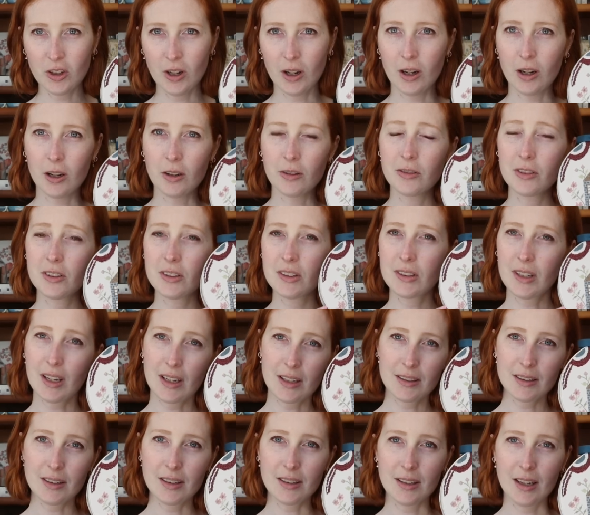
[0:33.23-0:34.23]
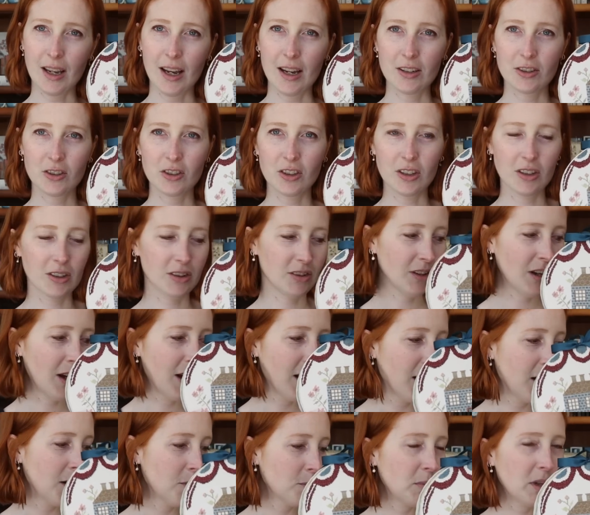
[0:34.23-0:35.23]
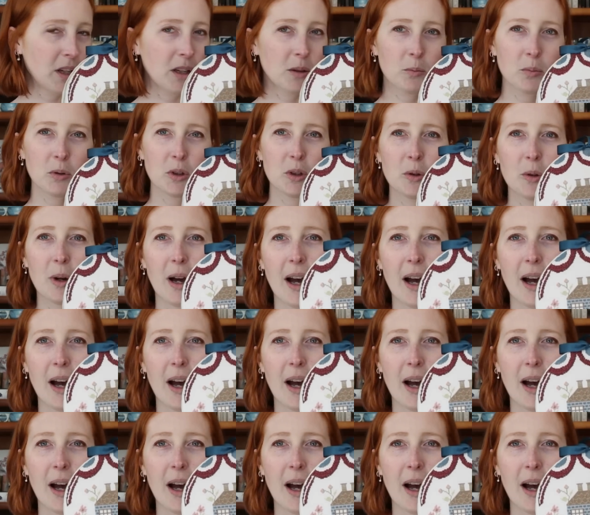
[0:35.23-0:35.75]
of Stacy Nash's Big Blue